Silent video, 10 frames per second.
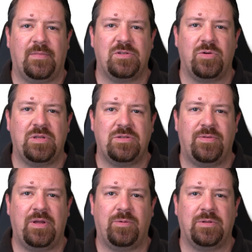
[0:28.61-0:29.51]
So in this
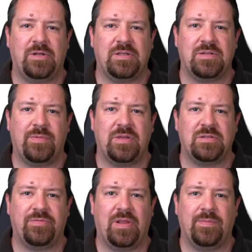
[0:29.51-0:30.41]
video, we'll look at some of this
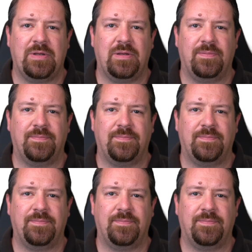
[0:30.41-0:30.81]
development.